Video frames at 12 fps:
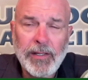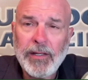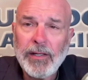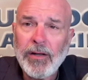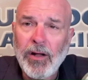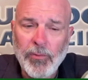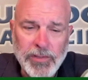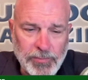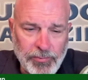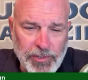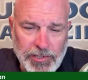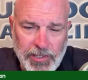Always
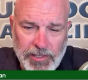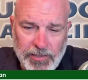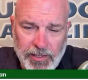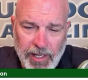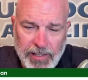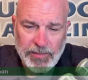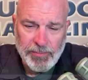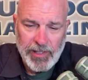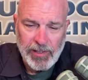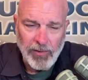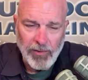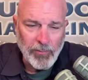appreciate you guys being
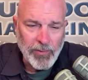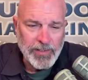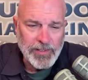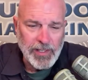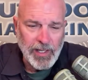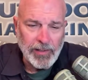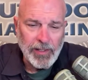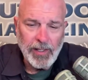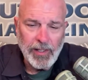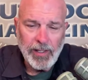along with us on